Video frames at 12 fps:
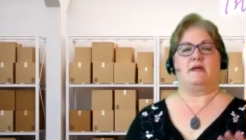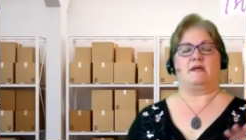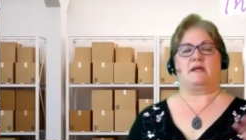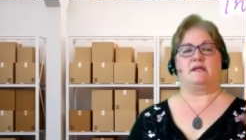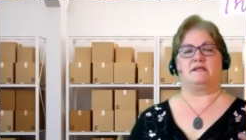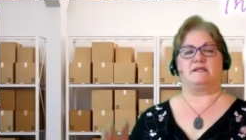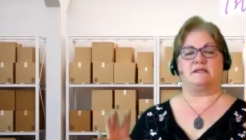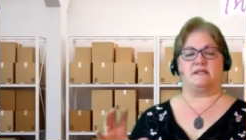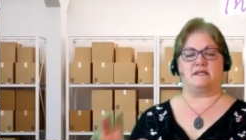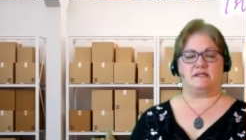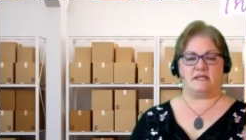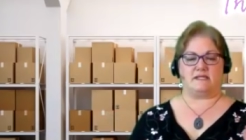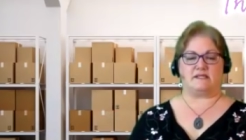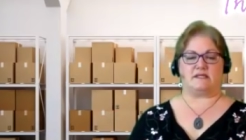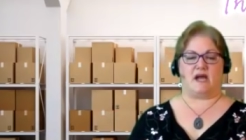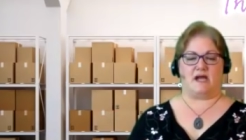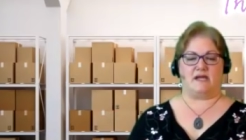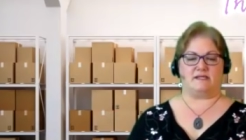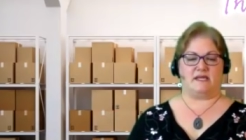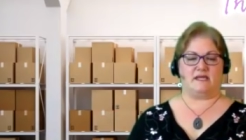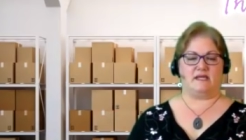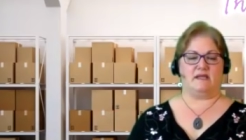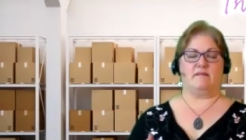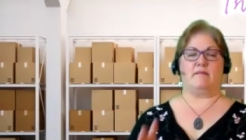Consistent
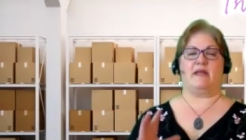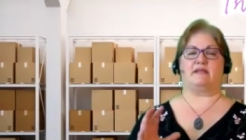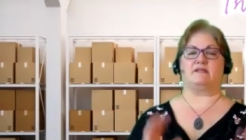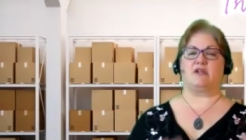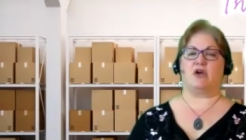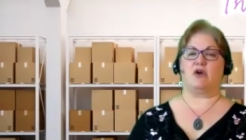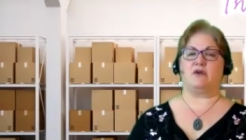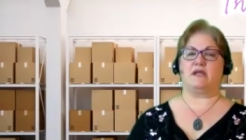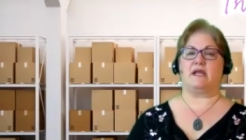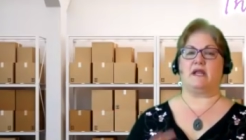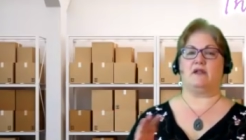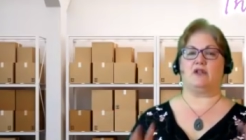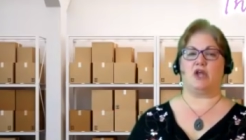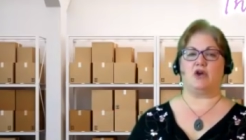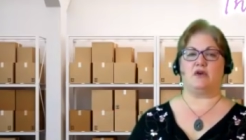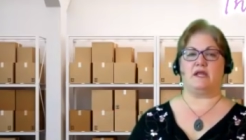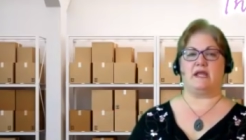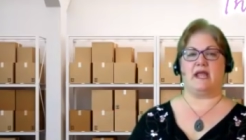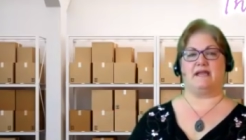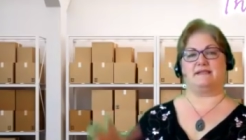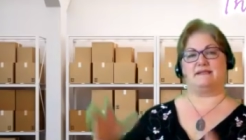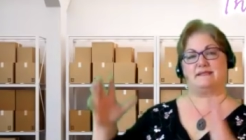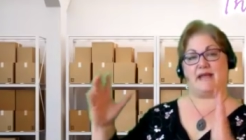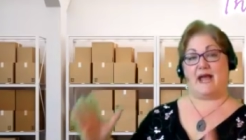sizing makes loading and unloading and
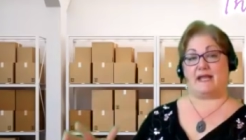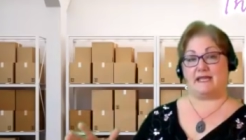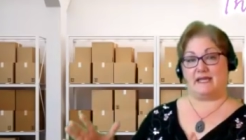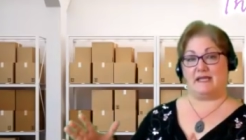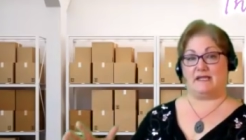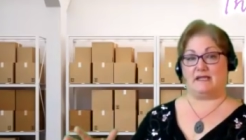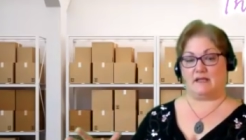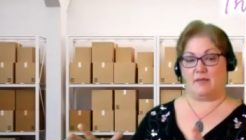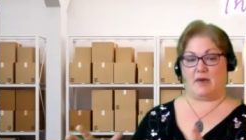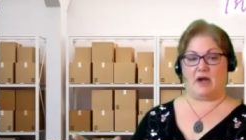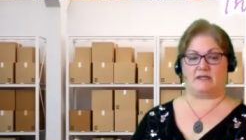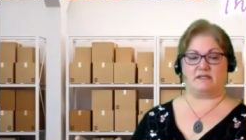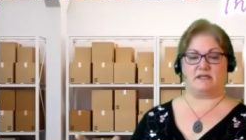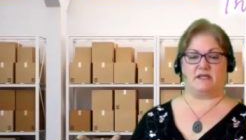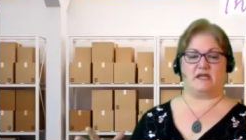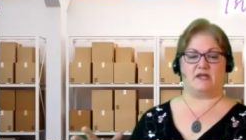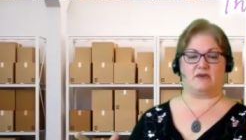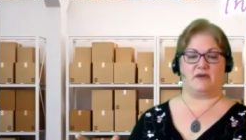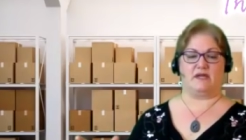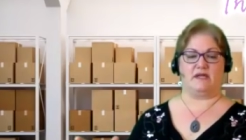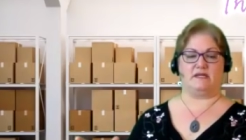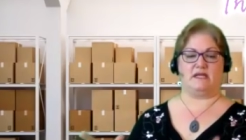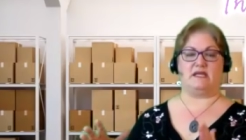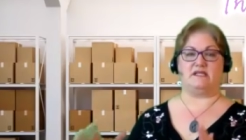stacking the boxes on the other
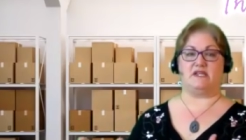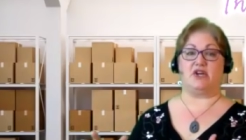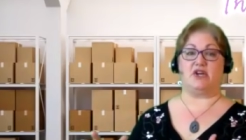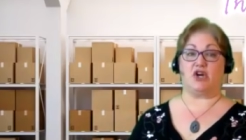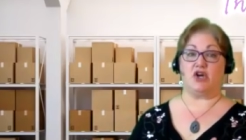end easier.